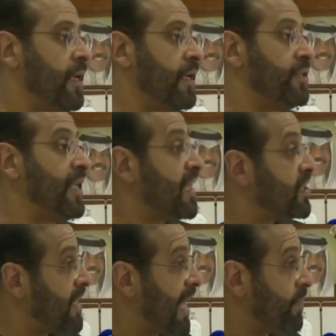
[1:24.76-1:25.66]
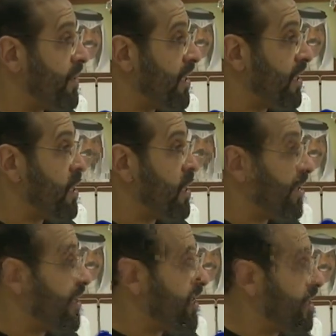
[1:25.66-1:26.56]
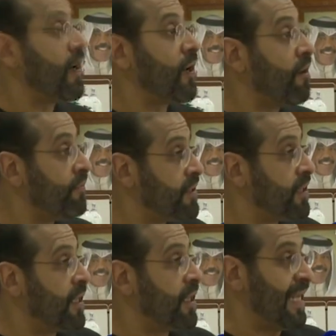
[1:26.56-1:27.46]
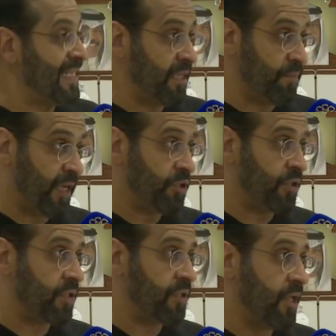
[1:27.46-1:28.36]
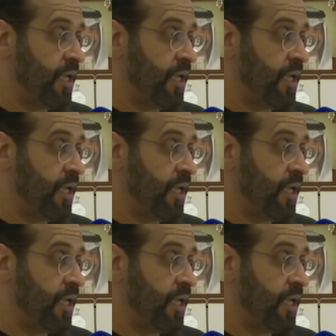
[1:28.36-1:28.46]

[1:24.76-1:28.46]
death happening of COVID-19 patients,